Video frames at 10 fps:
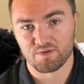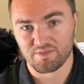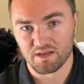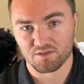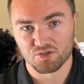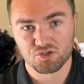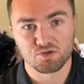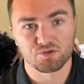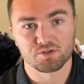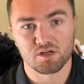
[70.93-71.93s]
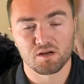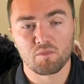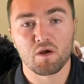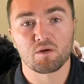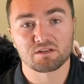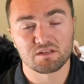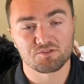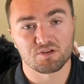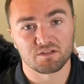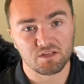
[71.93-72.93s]
we've taken the shoulder, elbow, et
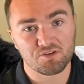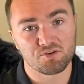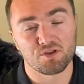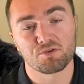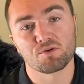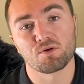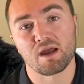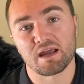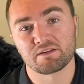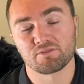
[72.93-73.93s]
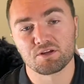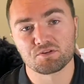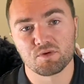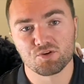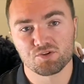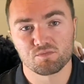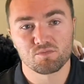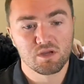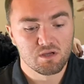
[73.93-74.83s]
cetera, et cetera, through active range of motion,